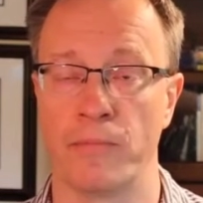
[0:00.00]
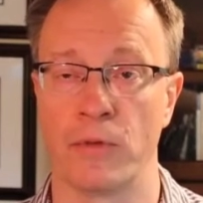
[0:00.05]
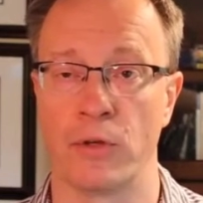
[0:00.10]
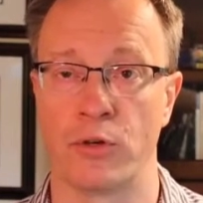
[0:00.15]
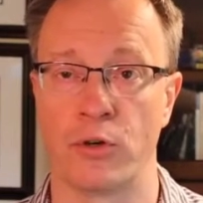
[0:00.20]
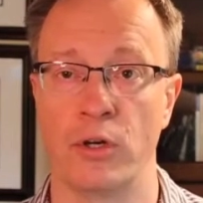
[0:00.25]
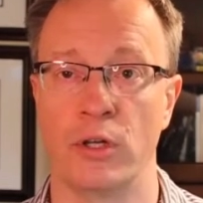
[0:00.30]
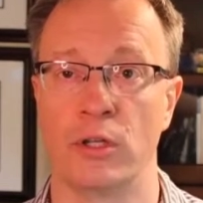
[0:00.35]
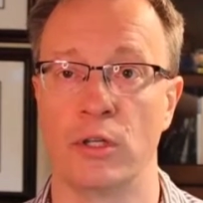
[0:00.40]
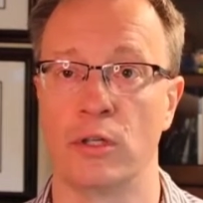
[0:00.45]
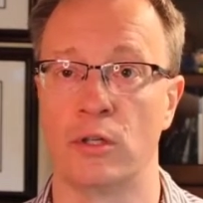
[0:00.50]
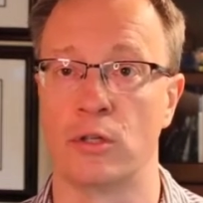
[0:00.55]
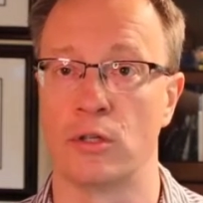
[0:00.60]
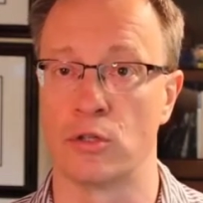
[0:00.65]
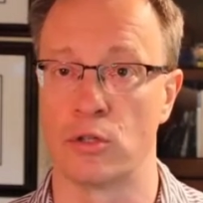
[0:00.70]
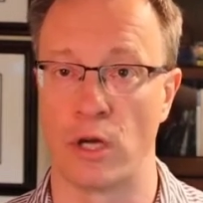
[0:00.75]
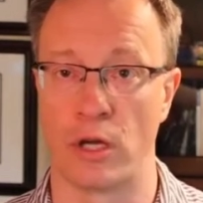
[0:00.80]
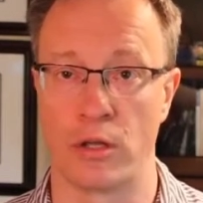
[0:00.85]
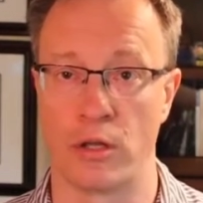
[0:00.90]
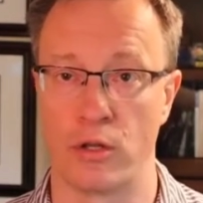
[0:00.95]
treated
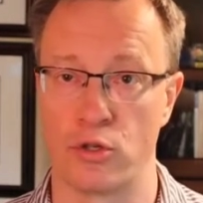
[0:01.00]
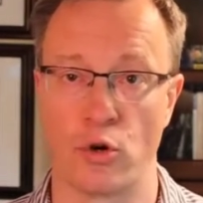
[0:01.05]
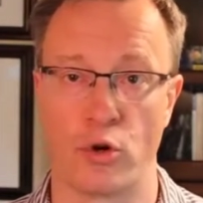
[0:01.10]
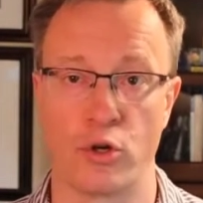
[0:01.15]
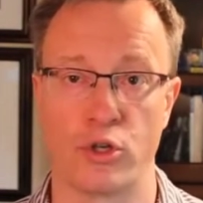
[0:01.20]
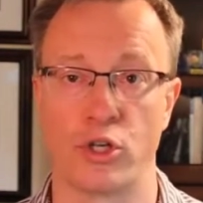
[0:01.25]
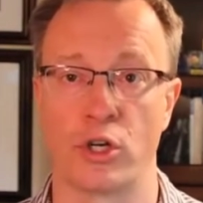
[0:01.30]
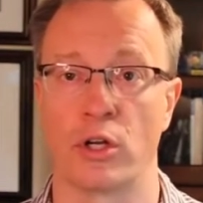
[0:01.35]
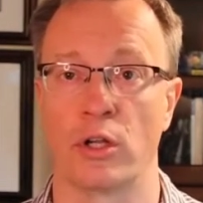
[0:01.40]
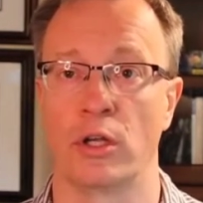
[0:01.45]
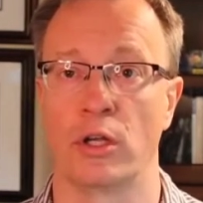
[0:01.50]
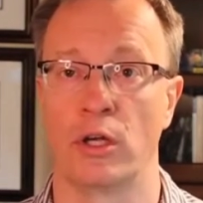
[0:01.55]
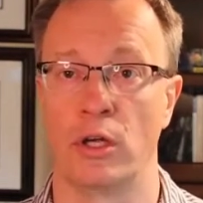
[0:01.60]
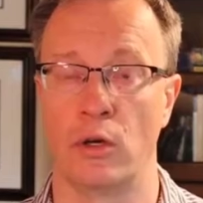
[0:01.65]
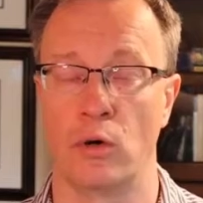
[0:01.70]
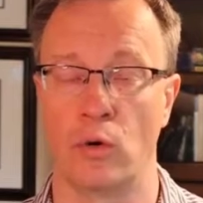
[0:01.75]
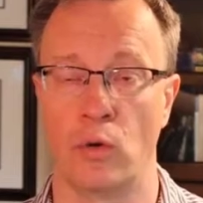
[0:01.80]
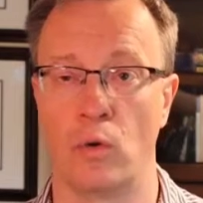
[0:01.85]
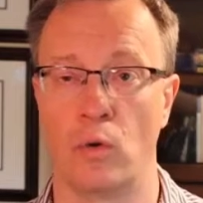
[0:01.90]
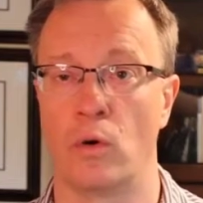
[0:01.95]
either surgically
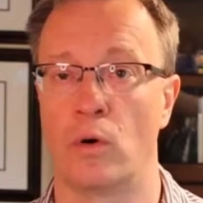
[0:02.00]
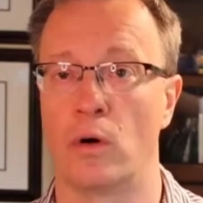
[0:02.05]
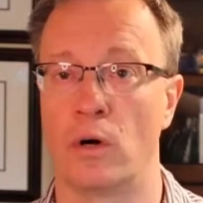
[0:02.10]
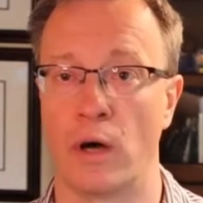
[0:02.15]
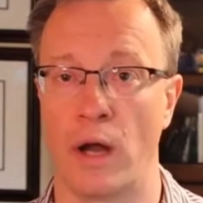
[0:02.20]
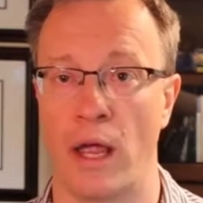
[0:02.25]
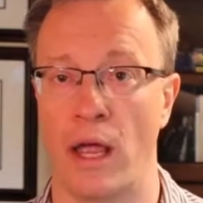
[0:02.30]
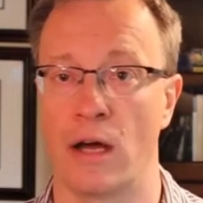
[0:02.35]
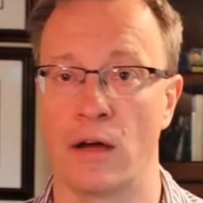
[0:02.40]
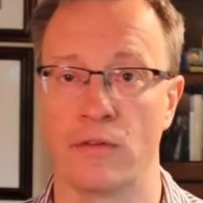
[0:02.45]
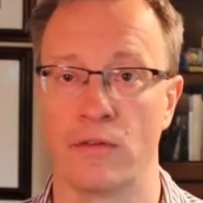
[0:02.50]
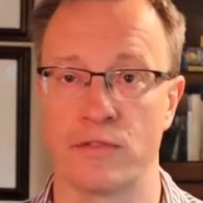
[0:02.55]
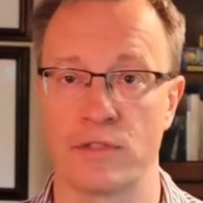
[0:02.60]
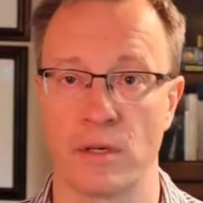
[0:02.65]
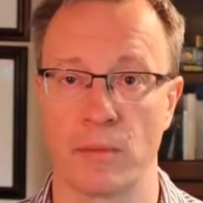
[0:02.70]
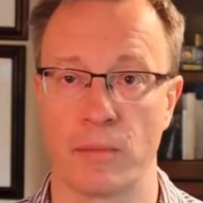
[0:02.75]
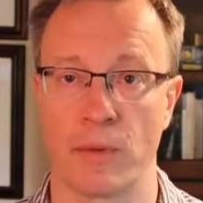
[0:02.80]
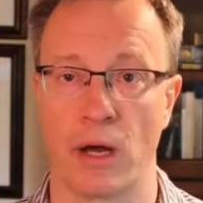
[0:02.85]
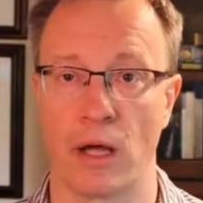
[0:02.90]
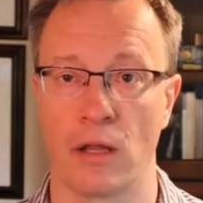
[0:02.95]
or have
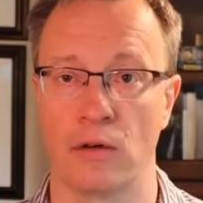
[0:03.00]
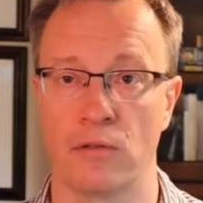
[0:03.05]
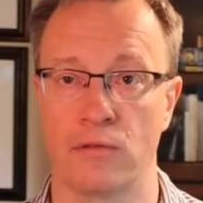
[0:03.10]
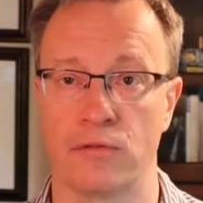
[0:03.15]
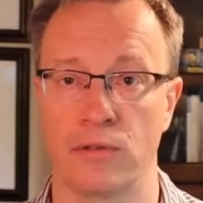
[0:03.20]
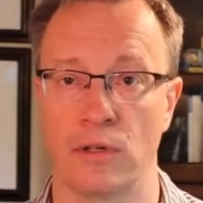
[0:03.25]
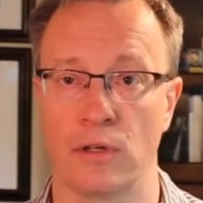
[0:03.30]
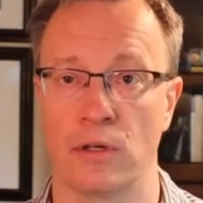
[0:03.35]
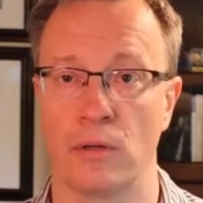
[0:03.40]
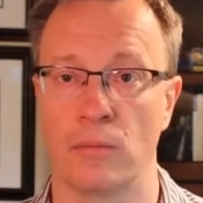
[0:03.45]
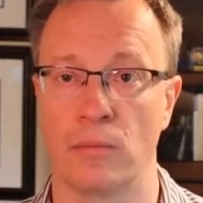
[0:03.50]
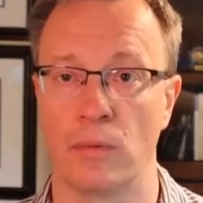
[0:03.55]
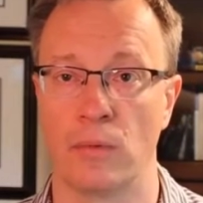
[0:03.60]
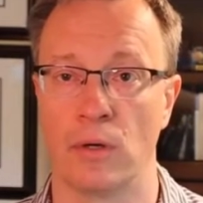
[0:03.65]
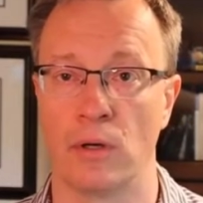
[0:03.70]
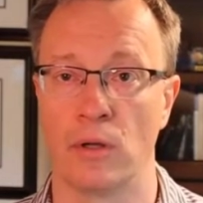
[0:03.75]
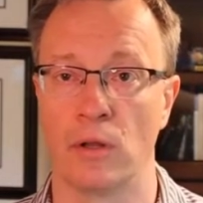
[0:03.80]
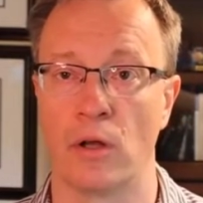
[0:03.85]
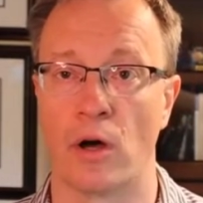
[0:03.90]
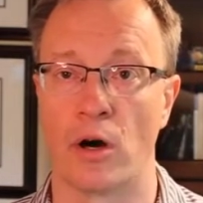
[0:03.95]
some kind
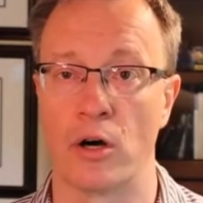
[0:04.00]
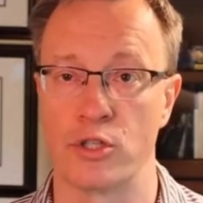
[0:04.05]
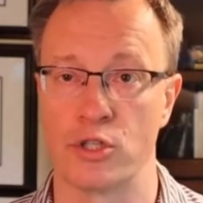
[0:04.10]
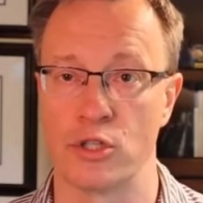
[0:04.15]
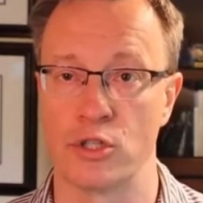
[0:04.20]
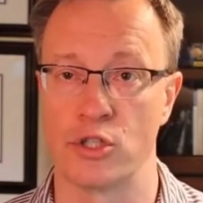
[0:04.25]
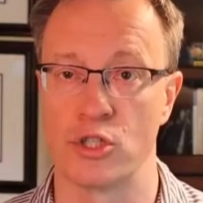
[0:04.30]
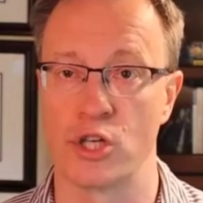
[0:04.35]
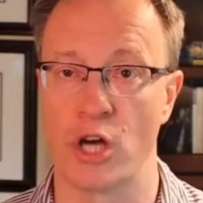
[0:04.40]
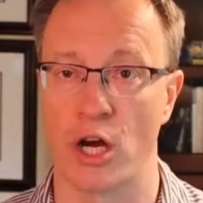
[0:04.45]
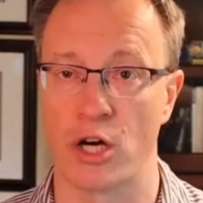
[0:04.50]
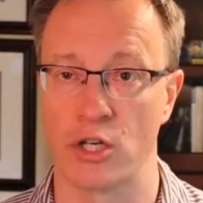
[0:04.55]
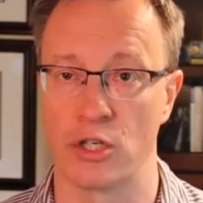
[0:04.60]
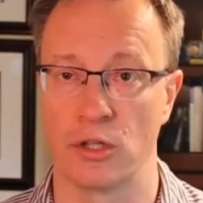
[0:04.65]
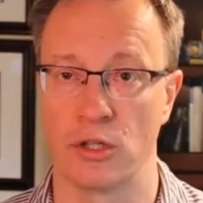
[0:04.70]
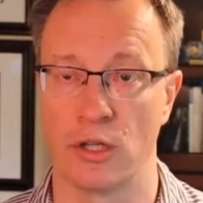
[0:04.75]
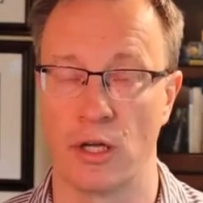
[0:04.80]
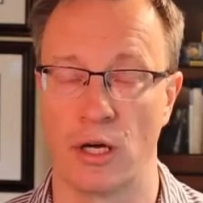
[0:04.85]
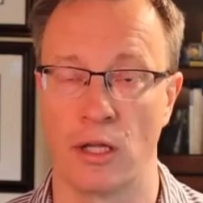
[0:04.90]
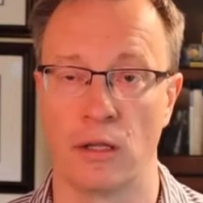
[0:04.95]
of large
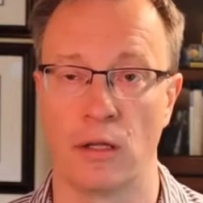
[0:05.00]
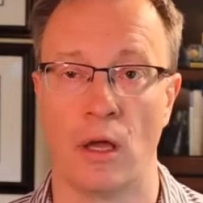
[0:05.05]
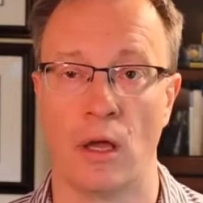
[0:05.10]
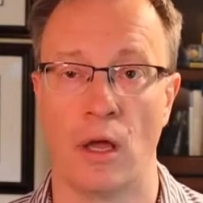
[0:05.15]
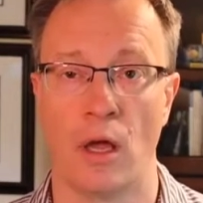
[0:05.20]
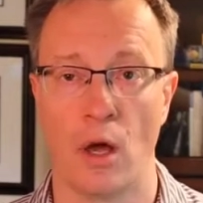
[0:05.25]
injection done.